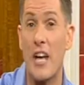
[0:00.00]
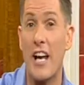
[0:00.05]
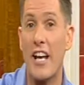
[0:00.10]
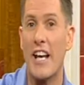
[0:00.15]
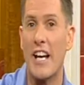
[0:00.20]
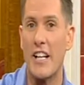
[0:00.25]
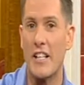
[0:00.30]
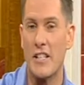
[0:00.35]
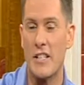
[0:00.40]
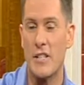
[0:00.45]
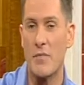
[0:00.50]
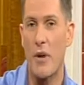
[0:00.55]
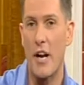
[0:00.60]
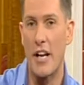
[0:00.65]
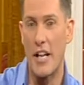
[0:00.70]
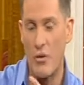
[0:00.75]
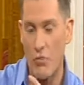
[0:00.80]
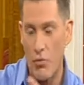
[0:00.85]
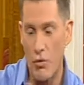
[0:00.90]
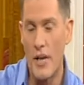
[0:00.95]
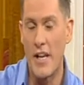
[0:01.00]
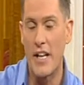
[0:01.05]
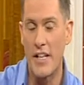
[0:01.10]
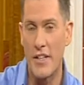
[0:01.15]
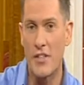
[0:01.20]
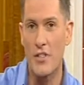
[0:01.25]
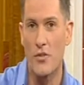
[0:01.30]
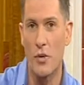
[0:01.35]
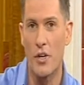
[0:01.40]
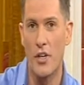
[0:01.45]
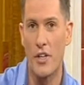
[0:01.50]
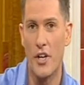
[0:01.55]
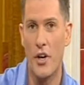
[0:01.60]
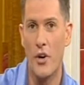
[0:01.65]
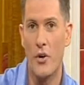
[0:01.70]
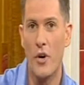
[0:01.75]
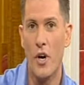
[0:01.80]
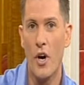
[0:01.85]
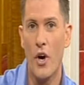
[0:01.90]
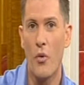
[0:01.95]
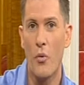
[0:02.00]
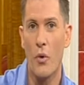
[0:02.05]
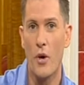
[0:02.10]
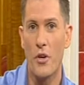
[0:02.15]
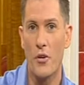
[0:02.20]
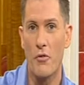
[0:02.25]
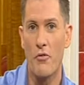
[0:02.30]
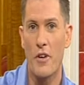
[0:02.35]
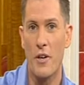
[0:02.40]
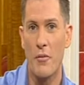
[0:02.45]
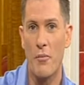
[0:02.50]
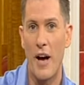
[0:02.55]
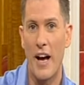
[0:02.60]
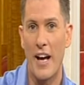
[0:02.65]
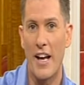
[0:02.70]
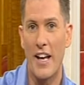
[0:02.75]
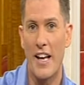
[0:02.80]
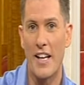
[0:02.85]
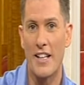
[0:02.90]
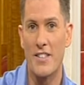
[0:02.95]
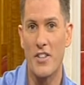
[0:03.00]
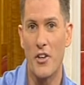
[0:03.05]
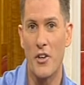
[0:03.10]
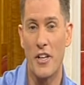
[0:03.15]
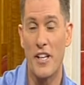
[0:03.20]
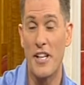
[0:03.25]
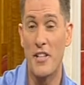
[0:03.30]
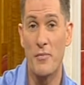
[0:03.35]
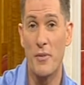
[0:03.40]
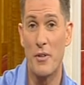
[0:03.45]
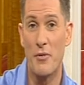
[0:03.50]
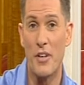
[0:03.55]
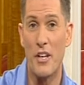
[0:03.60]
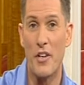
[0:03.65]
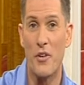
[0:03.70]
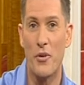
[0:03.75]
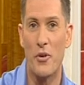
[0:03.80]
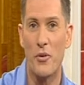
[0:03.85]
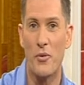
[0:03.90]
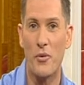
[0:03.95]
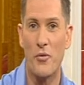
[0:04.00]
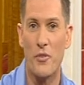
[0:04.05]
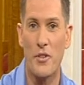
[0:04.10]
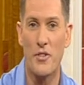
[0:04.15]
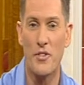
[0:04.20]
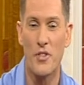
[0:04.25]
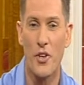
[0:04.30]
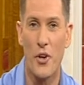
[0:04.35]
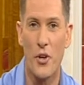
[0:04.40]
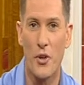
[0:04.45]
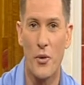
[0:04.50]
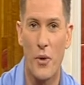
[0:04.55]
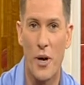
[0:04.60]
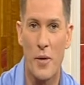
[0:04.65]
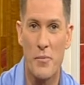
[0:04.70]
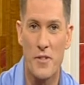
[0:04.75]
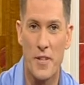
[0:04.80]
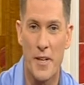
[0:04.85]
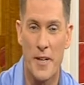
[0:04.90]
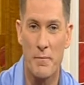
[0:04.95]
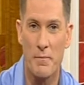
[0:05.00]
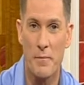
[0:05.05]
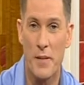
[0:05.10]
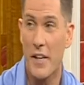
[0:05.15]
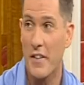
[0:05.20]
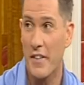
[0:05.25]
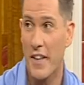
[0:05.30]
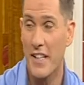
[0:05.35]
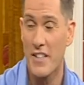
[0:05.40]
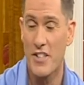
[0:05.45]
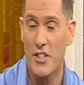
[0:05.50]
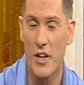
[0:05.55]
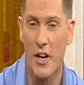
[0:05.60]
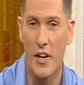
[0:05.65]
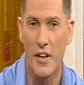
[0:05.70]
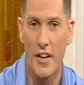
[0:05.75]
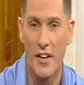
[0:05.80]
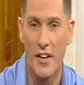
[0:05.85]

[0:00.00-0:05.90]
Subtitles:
dedicated to this brand. He really does want to know what your feedback is on it. He's been reading all the reviews on the website. Thanks a lot.